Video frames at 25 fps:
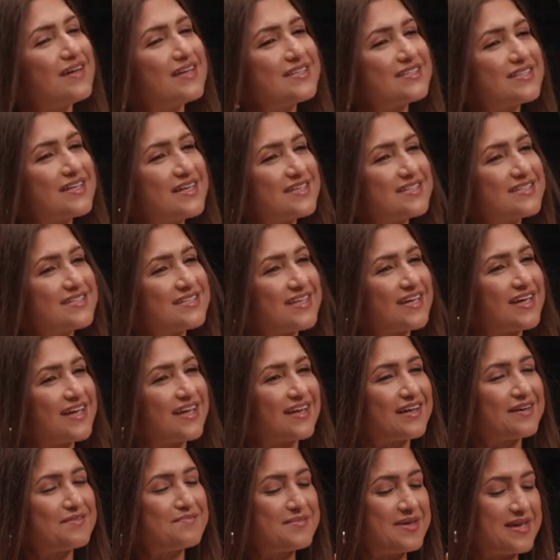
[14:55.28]

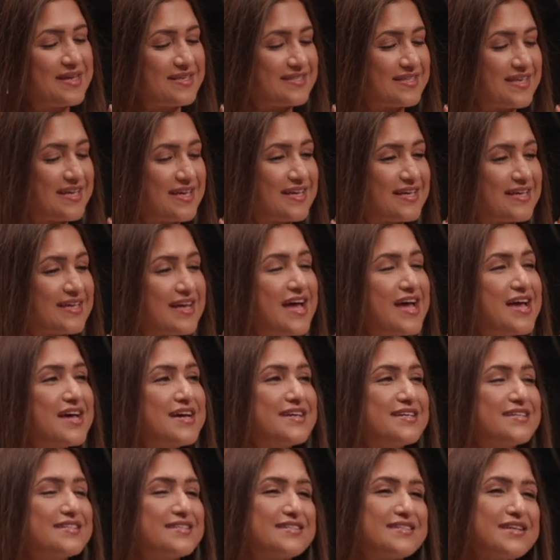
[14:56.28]
Fantastic. Amazing.
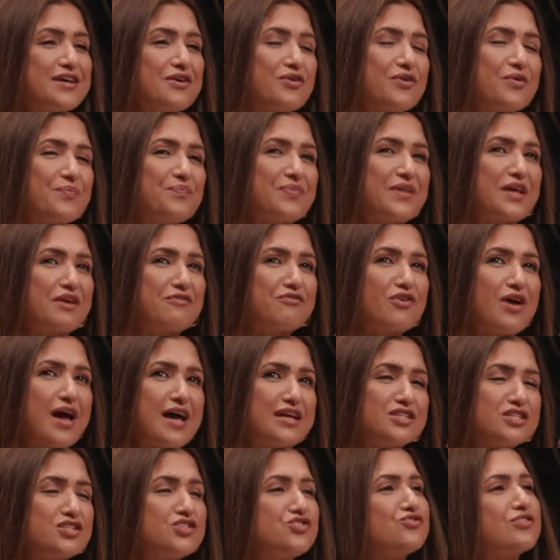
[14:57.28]
So if you
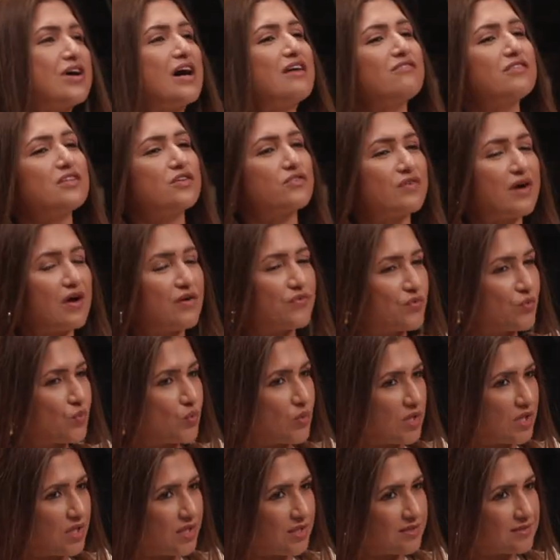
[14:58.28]
had to travel around the
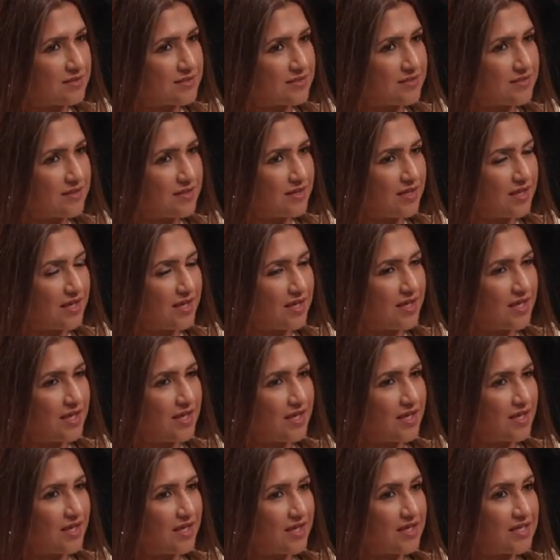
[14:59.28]
world,
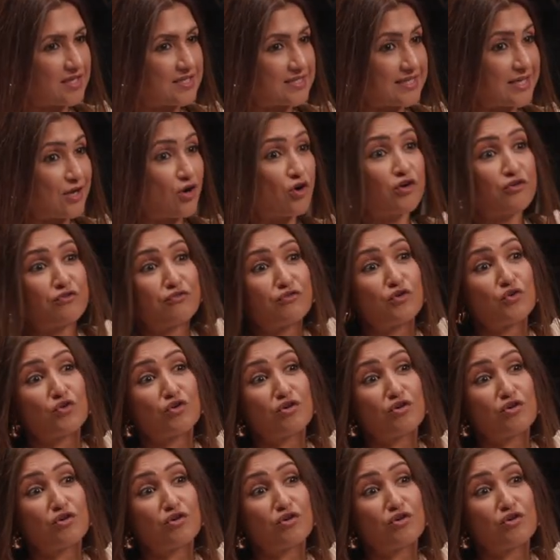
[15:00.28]
in a day, or if